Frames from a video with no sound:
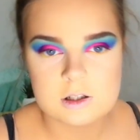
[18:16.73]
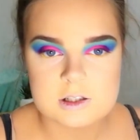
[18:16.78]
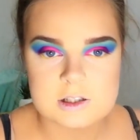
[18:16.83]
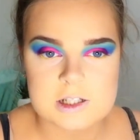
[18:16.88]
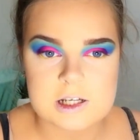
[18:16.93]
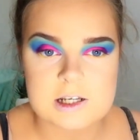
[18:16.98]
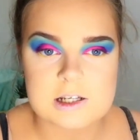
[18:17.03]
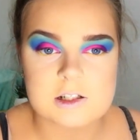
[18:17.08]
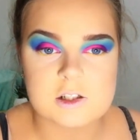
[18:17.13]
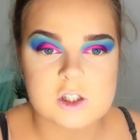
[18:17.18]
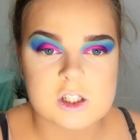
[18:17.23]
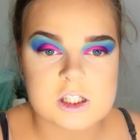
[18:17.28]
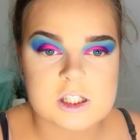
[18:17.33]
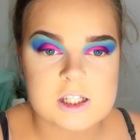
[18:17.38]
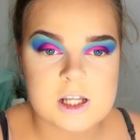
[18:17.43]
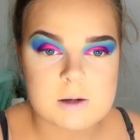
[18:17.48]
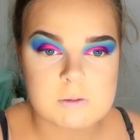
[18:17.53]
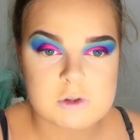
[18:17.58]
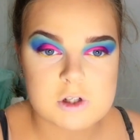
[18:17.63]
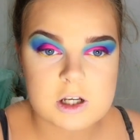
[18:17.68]
Okay,
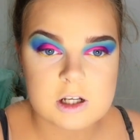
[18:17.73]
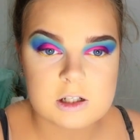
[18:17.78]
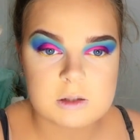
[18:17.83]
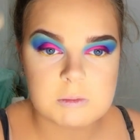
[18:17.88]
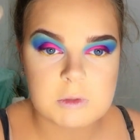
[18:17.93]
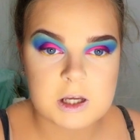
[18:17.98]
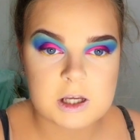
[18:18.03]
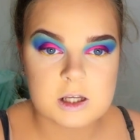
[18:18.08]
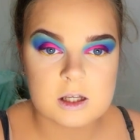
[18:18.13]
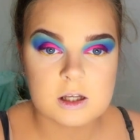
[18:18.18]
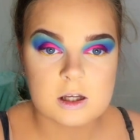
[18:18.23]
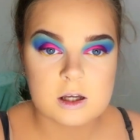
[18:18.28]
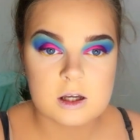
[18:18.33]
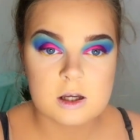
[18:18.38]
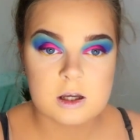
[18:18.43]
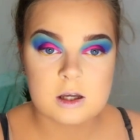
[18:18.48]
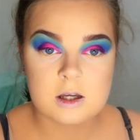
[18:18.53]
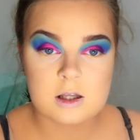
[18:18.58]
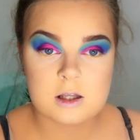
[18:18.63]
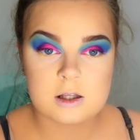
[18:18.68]
just Snapchatted me,
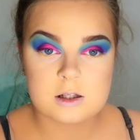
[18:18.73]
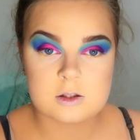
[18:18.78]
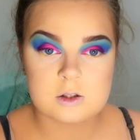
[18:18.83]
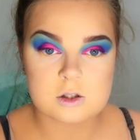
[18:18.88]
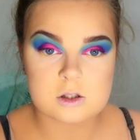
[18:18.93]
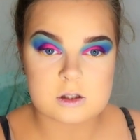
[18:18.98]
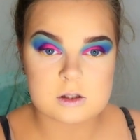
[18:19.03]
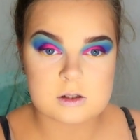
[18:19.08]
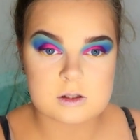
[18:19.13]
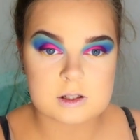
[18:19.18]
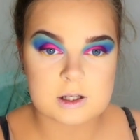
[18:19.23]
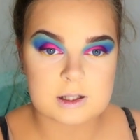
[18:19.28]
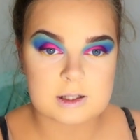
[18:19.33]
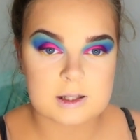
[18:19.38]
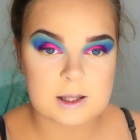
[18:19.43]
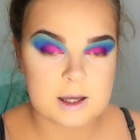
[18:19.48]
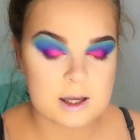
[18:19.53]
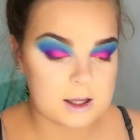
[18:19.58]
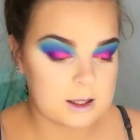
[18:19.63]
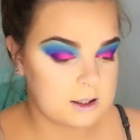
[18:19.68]
just looks
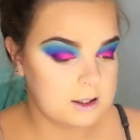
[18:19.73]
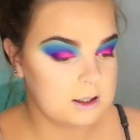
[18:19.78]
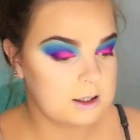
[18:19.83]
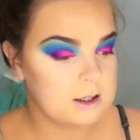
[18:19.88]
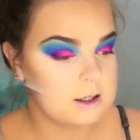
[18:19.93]
like that.